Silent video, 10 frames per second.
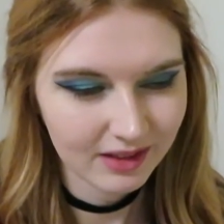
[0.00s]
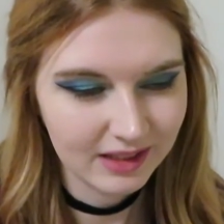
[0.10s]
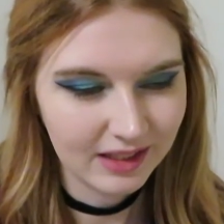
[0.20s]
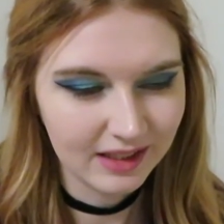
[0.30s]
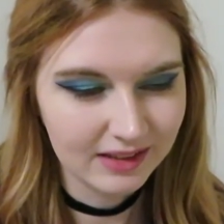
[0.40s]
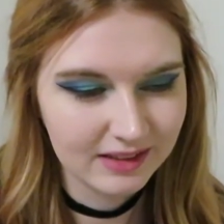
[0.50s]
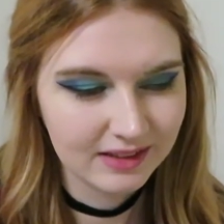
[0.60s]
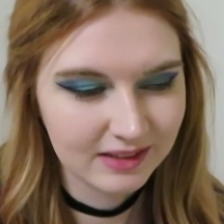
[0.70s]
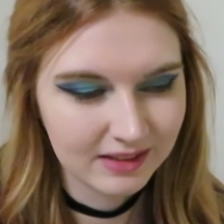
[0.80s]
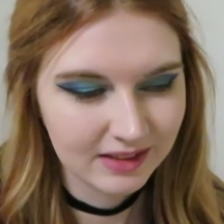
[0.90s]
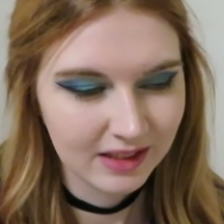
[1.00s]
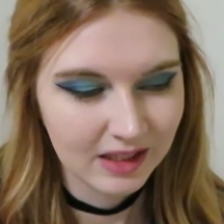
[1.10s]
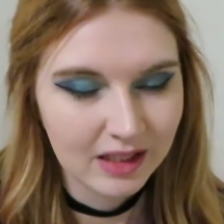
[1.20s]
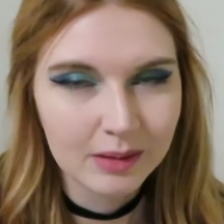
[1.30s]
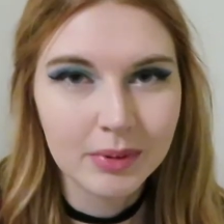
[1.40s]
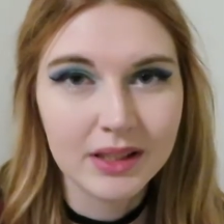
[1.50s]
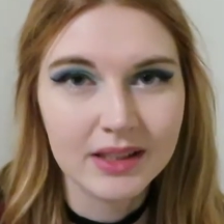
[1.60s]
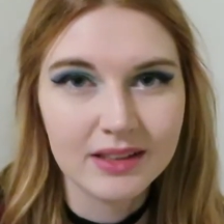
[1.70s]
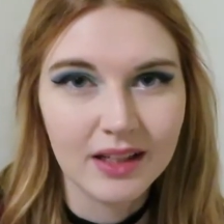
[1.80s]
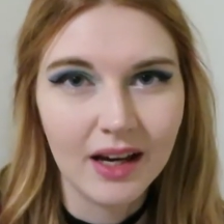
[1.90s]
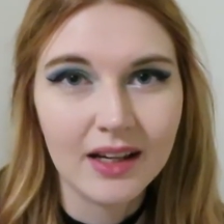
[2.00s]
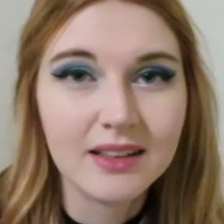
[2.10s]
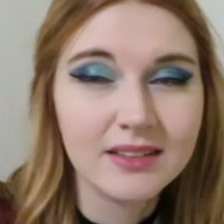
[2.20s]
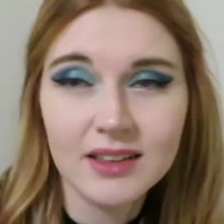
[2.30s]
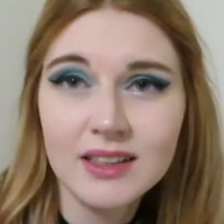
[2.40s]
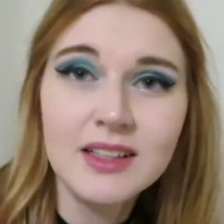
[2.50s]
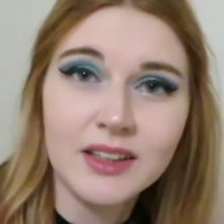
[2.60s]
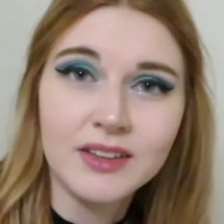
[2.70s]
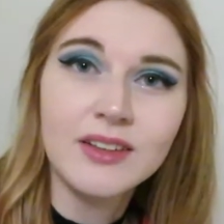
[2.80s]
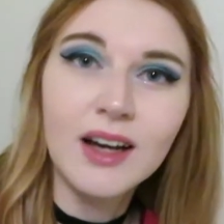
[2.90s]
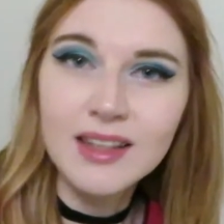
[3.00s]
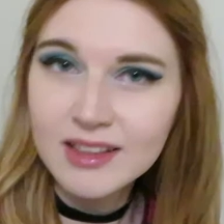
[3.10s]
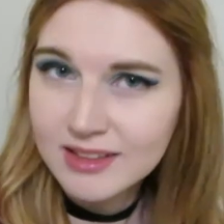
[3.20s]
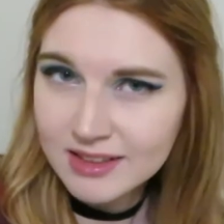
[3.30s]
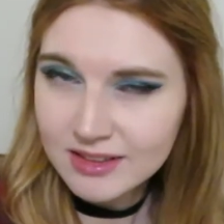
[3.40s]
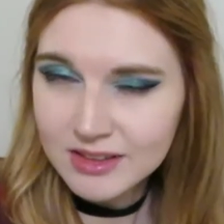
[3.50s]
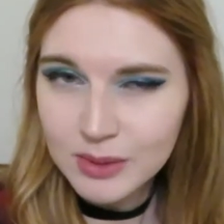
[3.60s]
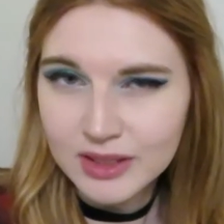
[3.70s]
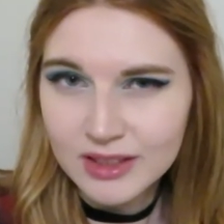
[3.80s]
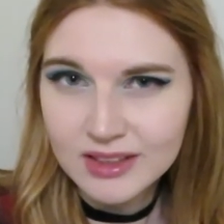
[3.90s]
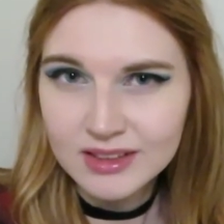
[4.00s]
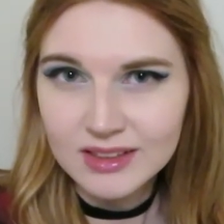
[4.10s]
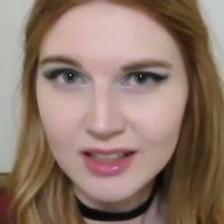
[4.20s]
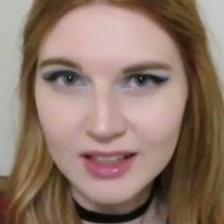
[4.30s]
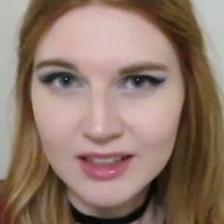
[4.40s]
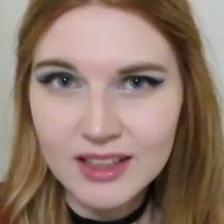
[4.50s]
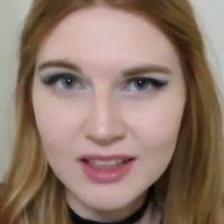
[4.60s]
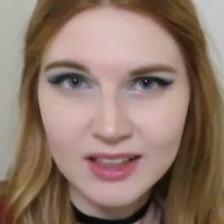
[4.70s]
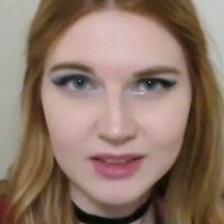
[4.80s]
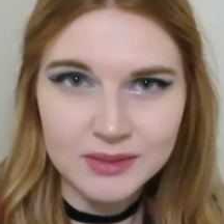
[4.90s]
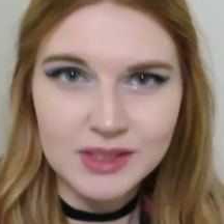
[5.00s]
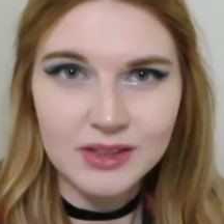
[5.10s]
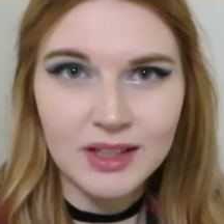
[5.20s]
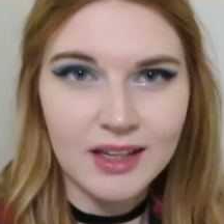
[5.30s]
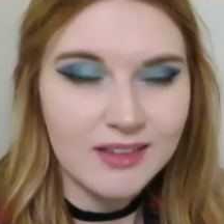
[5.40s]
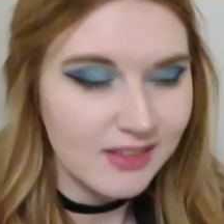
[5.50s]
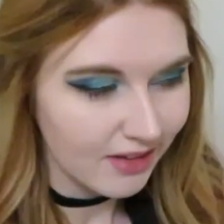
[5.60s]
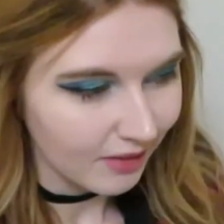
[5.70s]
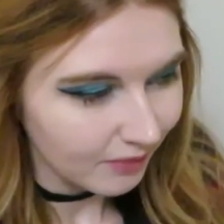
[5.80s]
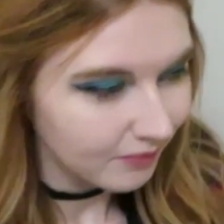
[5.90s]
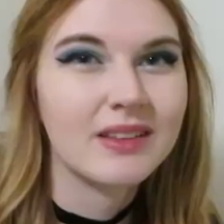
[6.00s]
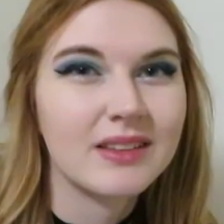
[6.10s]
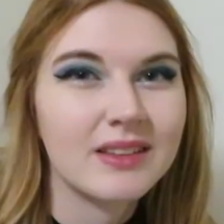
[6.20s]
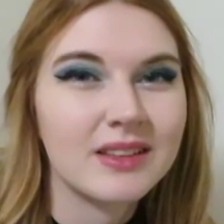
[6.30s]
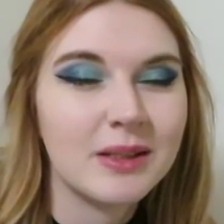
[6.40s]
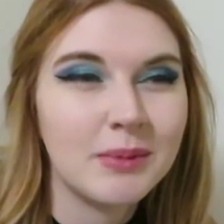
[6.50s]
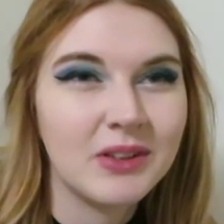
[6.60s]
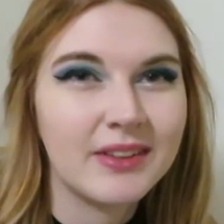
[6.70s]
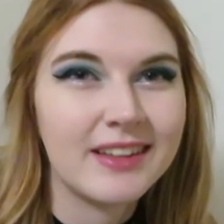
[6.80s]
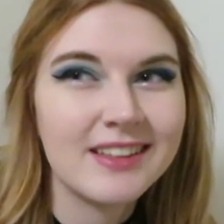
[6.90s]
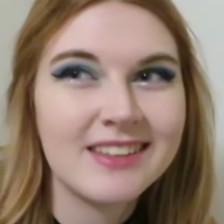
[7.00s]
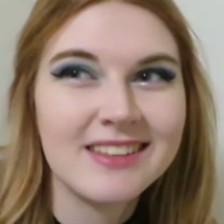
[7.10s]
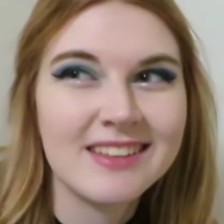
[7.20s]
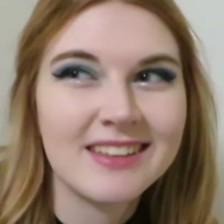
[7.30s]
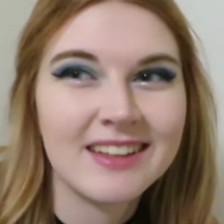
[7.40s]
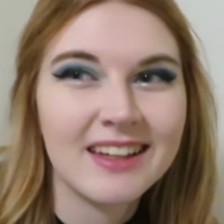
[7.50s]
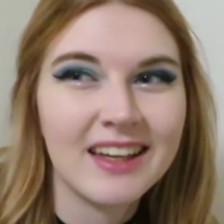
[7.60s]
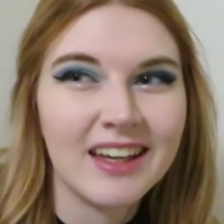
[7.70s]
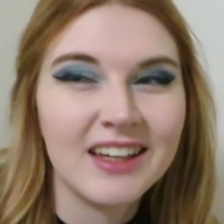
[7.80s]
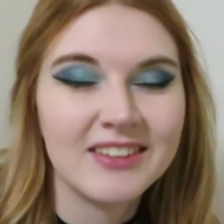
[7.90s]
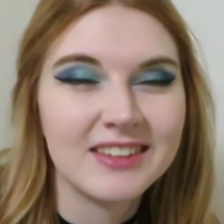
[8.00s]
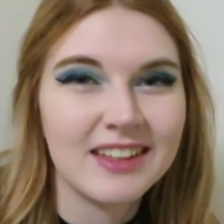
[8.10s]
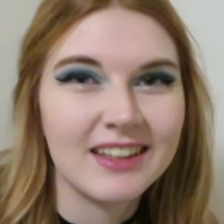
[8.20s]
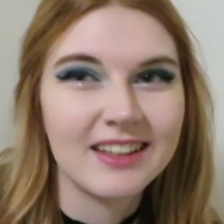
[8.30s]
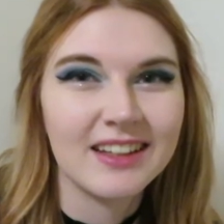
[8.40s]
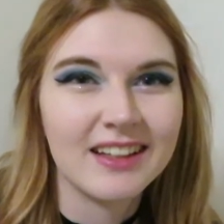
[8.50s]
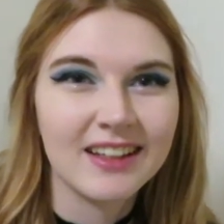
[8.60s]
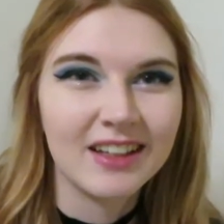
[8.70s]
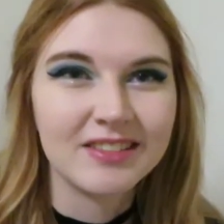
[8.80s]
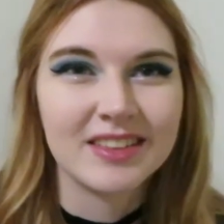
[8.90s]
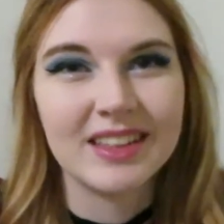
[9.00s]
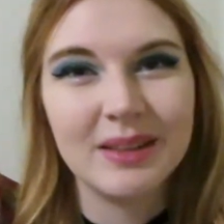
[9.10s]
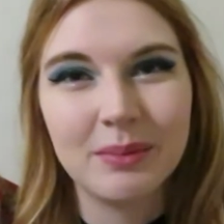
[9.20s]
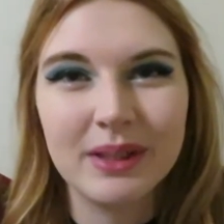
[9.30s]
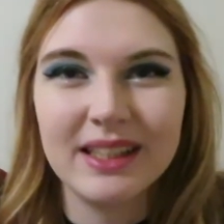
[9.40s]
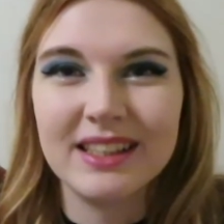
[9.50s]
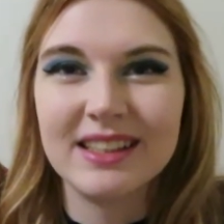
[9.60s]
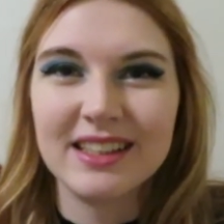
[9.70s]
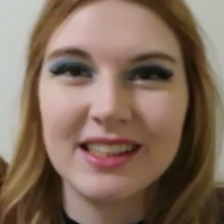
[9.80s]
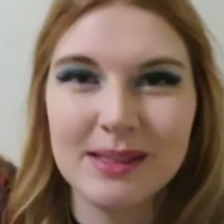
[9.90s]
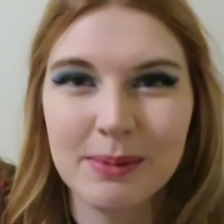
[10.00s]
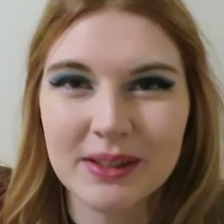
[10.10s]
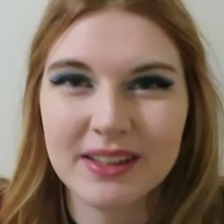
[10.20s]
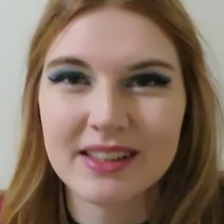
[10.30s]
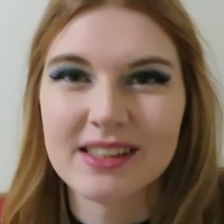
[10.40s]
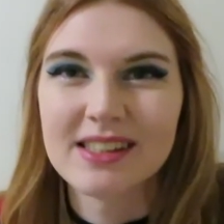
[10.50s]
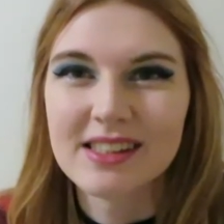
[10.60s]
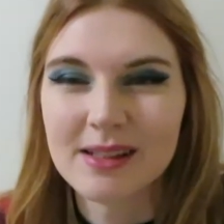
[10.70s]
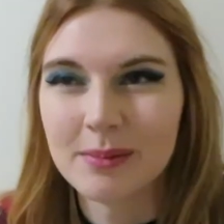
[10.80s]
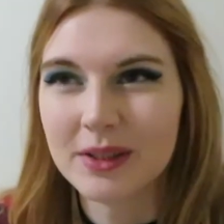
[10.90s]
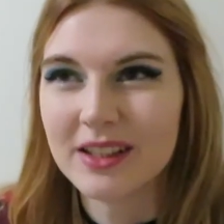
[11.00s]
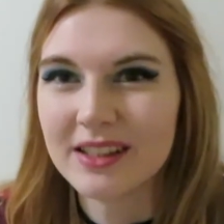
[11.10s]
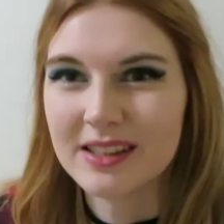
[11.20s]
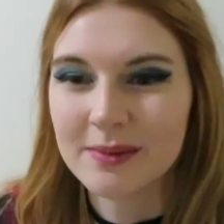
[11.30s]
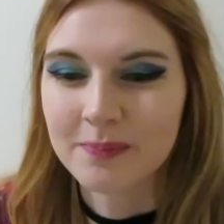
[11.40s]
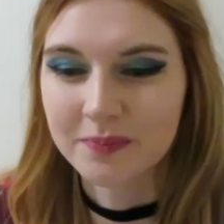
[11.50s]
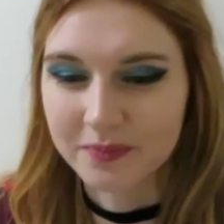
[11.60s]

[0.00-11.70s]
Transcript: yeah. But I don't know, I think this looks quite good. And the eyeliner was okay, so. To be honest, it was like a really weird experience because